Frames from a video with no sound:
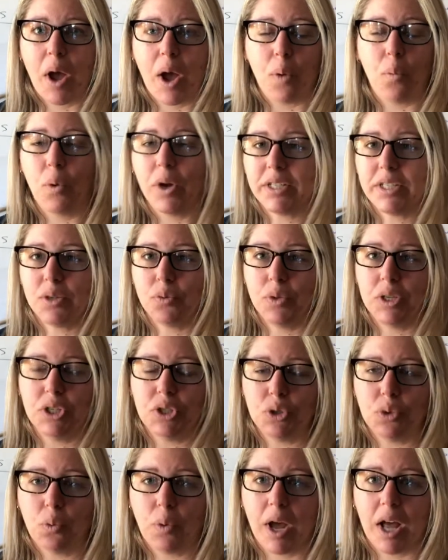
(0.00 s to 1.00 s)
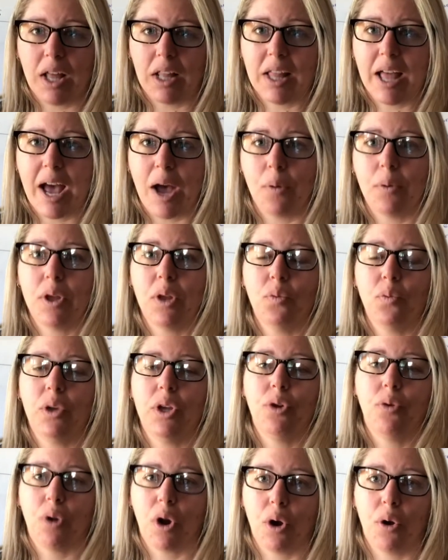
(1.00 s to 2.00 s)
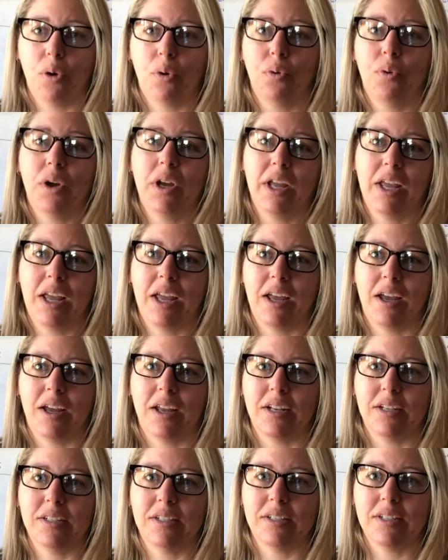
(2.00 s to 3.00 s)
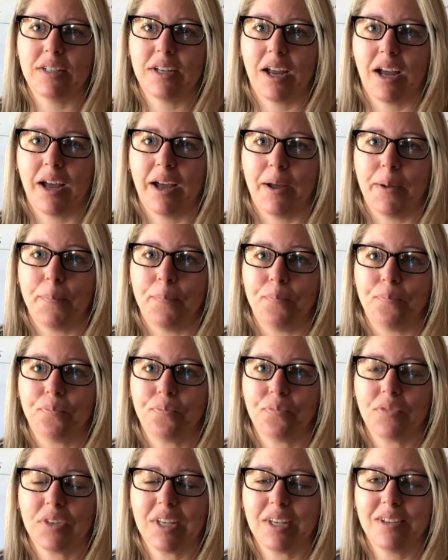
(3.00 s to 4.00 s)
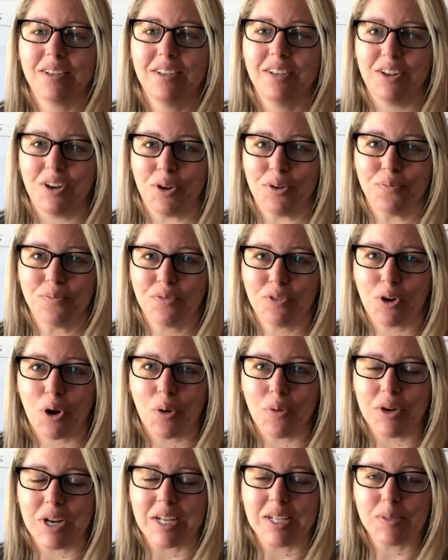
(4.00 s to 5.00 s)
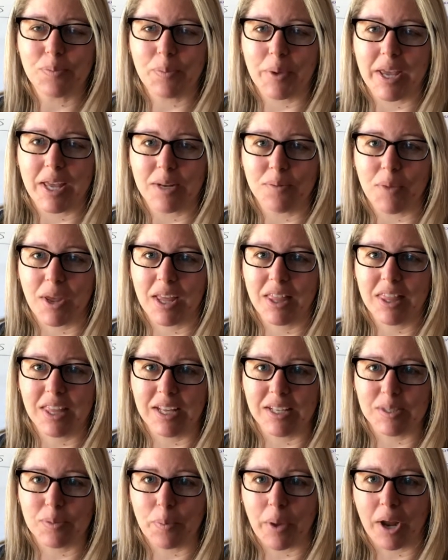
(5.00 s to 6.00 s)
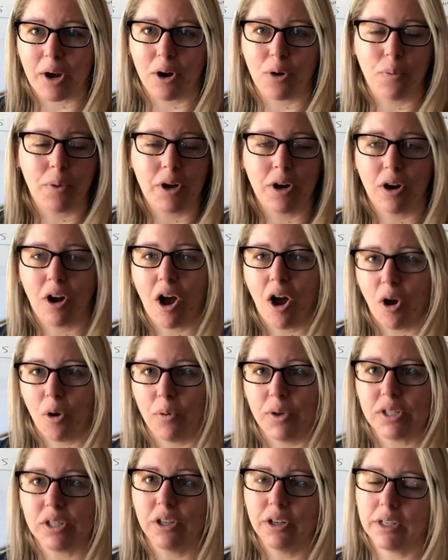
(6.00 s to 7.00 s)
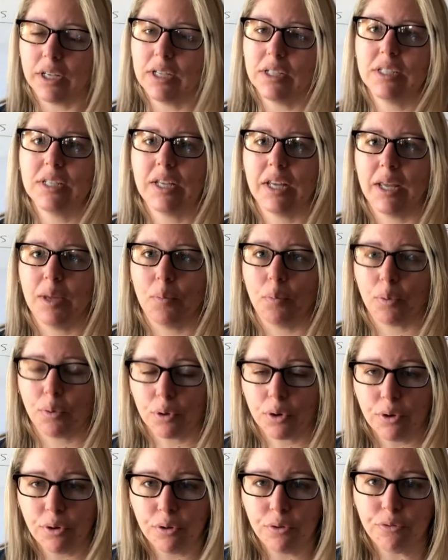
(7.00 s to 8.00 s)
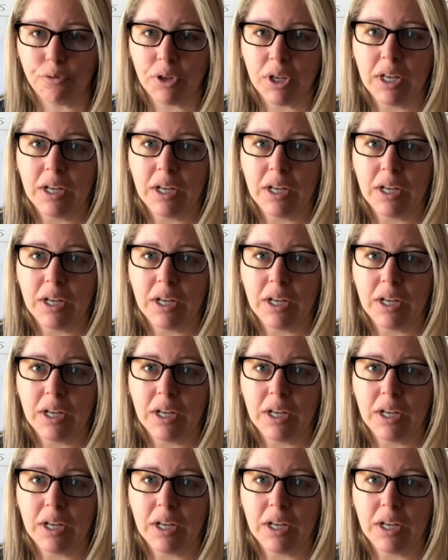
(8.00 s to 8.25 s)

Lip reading: What did we do well? How can we grow and grow and expand, make things better? We are always looking to improve.